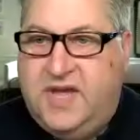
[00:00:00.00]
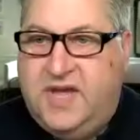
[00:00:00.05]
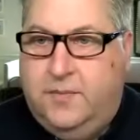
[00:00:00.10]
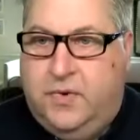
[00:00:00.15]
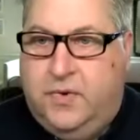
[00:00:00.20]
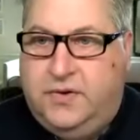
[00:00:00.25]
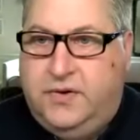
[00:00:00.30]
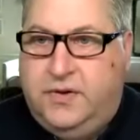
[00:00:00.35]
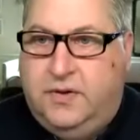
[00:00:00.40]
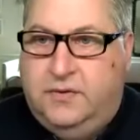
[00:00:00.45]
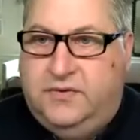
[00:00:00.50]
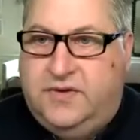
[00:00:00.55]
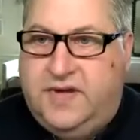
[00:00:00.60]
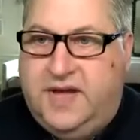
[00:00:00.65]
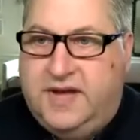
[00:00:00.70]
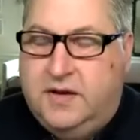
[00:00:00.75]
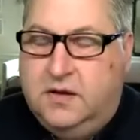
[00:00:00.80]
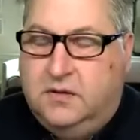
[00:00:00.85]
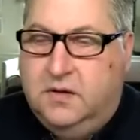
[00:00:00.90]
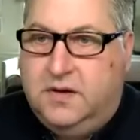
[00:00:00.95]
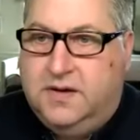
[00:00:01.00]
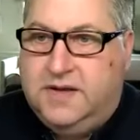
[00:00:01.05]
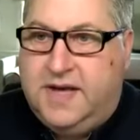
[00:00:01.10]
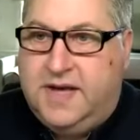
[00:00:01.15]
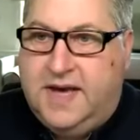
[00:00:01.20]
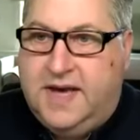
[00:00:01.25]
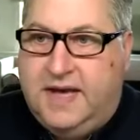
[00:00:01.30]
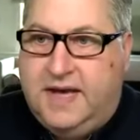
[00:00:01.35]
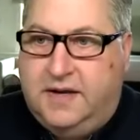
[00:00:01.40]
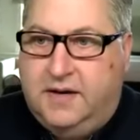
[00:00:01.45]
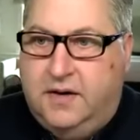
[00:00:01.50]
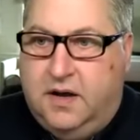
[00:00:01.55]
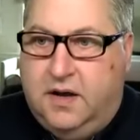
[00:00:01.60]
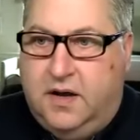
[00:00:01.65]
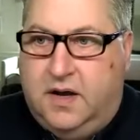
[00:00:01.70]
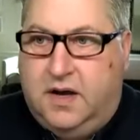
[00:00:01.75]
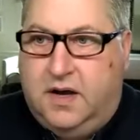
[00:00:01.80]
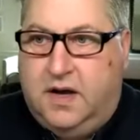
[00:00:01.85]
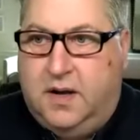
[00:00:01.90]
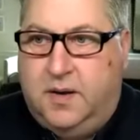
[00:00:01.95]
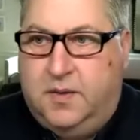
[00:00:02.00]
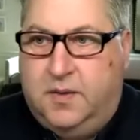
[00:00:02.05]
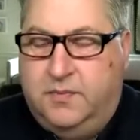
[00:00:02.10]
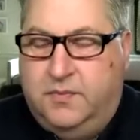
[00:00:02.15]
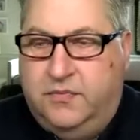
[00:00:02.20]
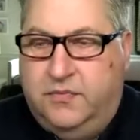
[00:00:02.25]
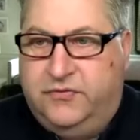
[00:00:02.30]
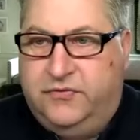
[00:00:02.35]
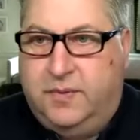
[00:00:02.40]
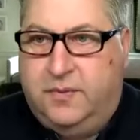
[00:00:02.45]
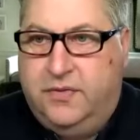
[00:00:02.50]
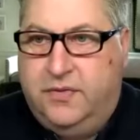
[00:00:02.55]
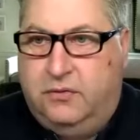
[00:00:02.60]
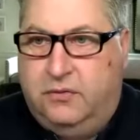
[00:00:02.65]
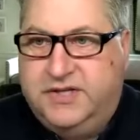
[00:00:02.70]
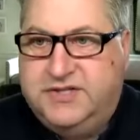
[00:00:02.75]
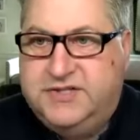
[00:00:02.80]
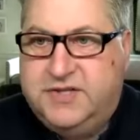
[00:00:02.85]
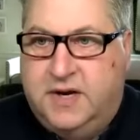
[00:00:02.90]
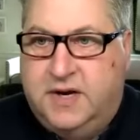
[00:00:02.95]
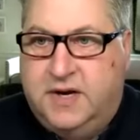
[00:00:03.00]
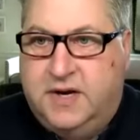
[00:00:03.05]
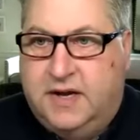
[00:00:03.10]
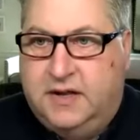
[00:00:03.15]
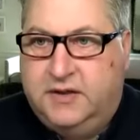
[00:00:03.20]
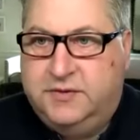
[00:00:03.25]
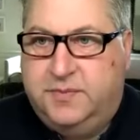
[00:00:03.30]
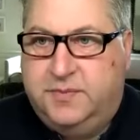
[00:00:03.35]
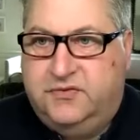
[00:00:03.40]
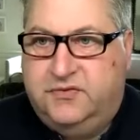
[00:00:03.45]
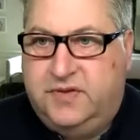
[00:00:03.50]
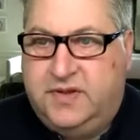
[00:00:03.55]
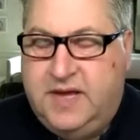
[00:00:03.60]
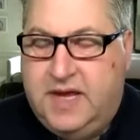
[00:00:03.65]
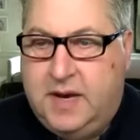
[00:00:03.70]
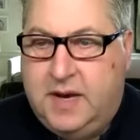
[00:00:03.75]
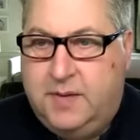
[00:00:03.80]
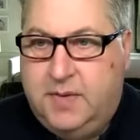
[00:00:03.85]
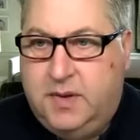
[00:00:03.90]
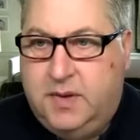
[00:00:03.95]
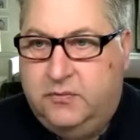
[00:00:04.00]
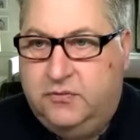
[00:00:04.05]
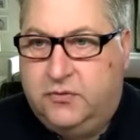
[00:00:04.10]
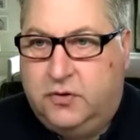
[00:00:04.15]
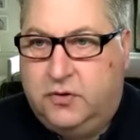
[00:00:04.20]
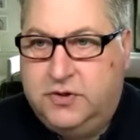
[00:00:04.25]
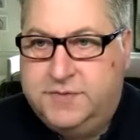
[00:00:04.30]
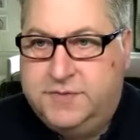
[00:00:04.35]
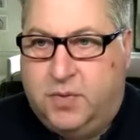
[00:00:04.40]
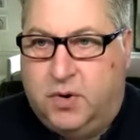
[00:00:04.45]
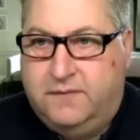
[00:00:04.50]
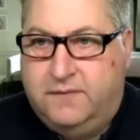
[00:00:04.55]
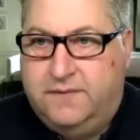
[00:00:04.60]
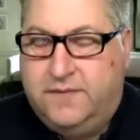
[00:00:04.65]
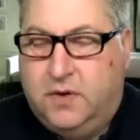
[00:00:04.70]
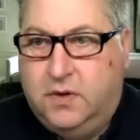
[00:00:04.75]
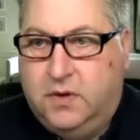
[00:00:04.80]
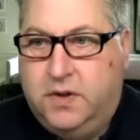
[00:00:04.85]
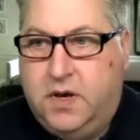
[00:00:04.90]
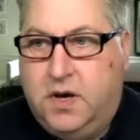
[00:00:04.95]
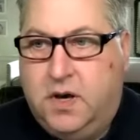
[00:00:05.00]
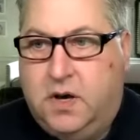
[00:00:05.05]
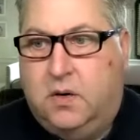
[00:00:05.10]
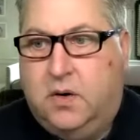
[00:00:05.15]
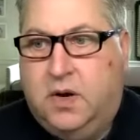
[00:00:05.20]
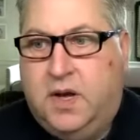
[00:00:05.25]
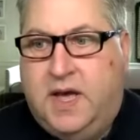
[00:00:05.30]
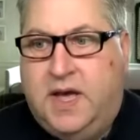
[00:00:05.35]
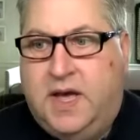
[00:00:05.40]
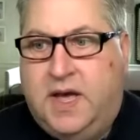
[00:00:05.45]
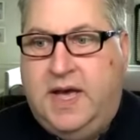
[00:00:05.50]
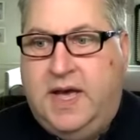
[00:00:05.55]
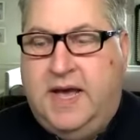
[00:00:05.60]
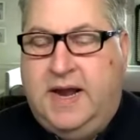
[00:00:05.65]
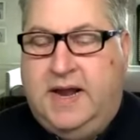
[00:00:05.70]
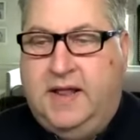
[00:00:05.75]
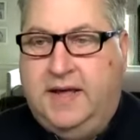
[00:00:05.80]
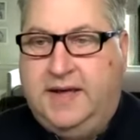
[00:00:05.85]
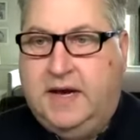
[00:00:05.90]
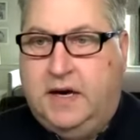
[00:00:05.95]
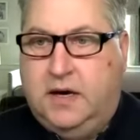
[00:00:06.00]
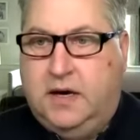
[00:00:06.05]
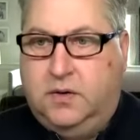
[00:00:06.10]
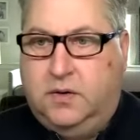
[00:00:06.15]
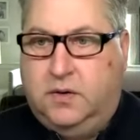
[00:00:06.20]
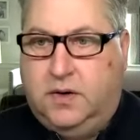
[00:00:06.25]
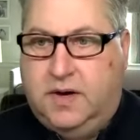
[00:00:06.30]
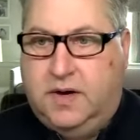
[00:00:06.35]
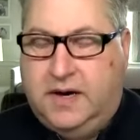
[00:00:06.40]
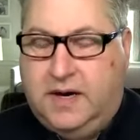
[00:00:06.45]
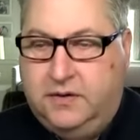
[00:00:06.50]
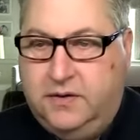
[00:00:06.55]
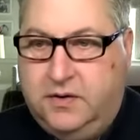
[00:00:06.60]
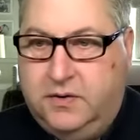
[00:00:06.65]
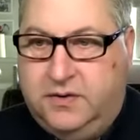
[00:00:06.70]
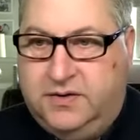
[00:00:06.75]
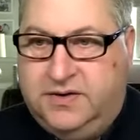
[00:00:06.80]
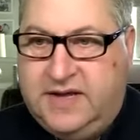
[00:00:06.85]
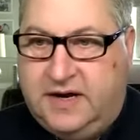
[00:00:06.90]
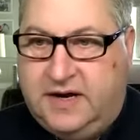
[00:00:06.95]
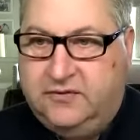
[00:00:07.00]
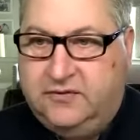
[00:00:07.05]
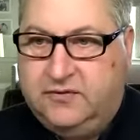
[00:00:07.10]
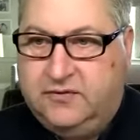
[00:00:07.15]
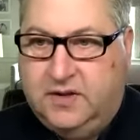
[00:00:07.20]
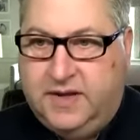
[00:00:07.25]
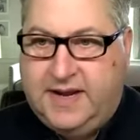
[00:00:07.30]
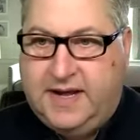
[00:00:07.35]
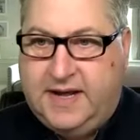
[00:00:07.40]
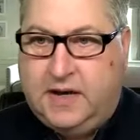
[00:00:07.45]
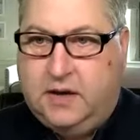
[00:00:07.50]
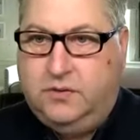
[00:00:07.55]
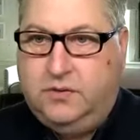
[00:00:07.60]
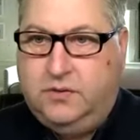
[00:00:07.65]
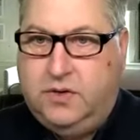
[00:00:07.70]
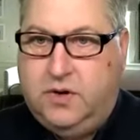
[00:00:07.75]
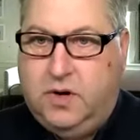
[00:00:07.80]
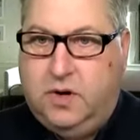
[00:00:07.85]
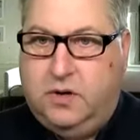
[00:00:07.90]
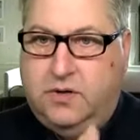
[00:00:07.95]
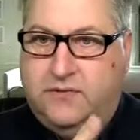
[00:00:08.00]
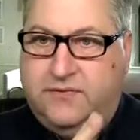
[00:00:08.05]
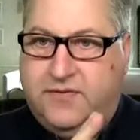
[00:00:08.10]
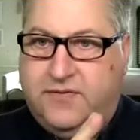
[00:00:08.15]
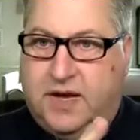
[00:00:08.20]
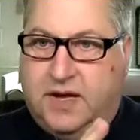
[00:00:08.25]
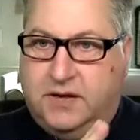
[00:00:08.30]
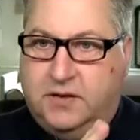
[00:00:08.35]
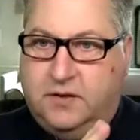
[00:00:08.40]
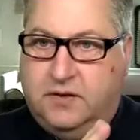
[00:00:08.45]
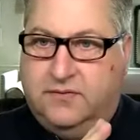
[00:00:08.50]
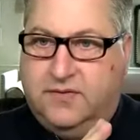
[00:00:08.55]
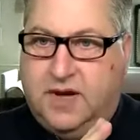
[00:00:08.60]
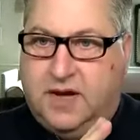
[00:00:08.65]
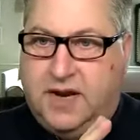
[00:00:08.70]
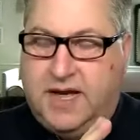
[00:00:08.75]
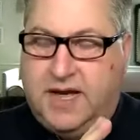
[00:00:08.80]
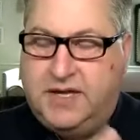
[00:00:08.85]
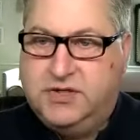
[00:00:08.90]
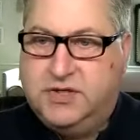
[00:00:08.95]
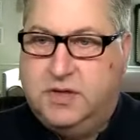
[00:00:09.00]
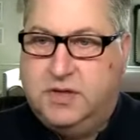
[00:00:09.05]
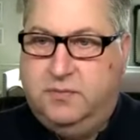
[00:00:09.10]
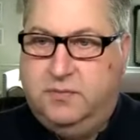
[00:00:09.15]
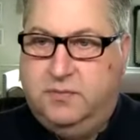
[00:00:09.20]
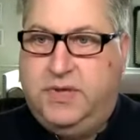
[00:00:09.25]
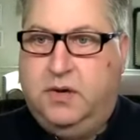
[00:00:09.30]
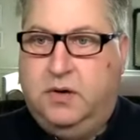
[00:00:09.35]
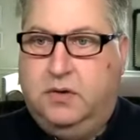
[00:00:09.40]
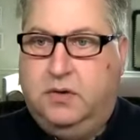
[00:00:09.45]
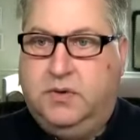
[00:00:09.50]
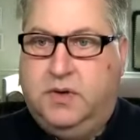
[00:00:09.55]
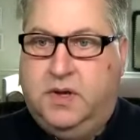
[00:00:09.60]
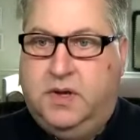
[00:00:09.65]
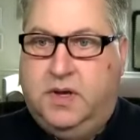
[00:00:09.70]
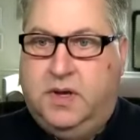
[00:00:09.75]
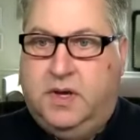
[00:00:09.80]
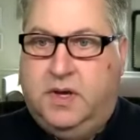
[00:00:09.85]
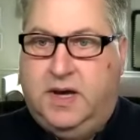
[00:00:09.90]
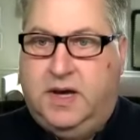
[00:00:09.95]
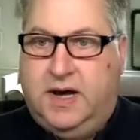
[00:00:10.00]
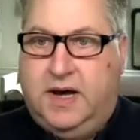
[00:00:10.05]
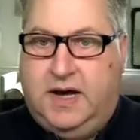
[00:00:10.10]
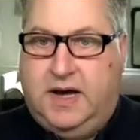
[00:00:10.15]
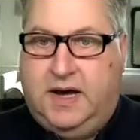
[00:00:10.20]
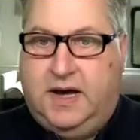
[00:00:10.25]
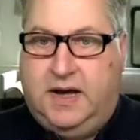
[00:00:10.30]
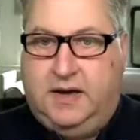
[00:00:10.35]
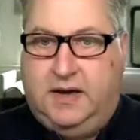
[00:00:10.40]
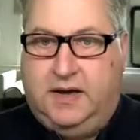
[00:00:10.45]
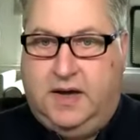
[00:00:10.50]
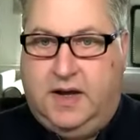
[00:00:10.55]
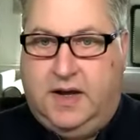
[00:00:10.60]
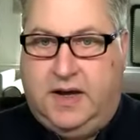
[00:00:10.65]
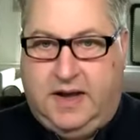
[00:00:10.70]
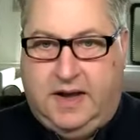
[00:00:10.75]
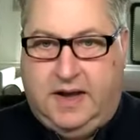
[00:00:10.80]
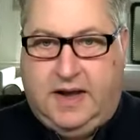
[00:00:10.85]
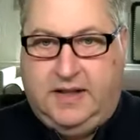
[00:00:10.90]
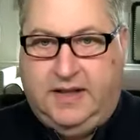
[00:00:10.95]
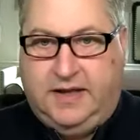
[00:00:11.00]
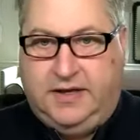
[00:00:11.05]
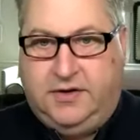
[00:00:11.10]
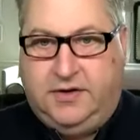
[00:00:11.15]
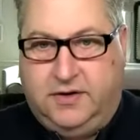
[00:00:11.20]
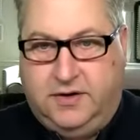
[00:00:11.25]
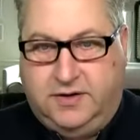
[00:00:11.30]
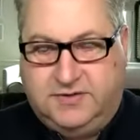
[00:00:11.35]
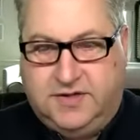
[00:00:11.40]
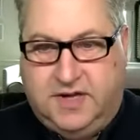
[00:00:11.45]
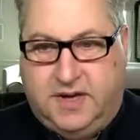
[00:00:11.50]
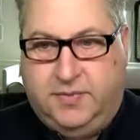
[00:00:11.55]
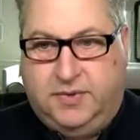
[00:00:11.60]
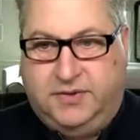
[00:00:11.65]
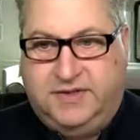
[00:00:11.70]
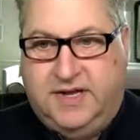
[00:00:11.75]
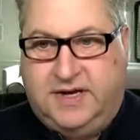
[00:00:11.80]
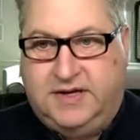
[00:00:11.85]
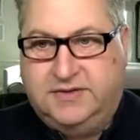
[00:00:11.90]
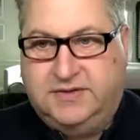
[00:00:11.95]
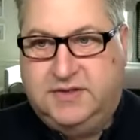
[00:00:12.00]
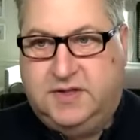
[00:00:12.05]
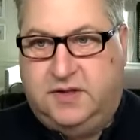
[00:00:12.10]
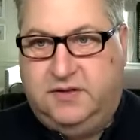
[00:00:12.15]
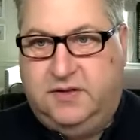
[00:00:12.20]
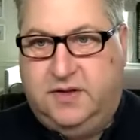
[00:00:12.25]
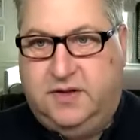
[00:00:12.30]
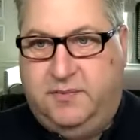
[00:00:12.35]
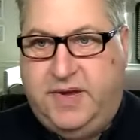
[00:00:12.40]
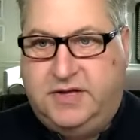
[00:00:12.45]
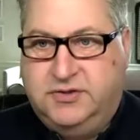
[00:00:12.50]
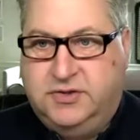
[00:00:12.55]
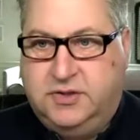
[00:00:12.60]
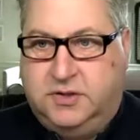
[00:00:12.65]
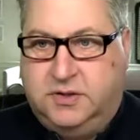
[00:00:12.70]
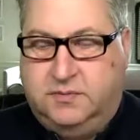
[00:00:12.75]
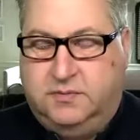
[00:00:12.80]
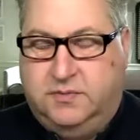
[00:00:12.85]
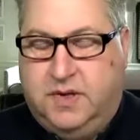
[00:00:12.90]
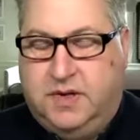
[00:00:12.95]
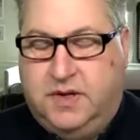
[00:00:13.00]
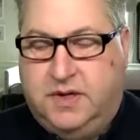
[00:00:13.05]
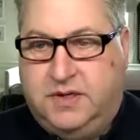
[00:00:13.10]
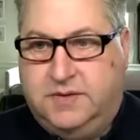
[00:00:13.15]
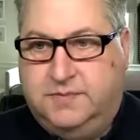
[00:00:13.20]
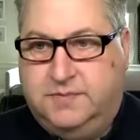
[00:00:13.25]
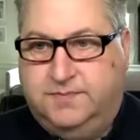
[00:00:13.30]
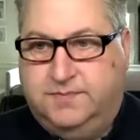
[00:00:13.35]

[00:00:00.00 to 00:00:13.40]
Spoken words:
when you take a look at some of the recent announcements in the IBM storage portfolio, and I like how you and Dennis laid out, you've got edge compute. I like your example, Dennis, the pendulum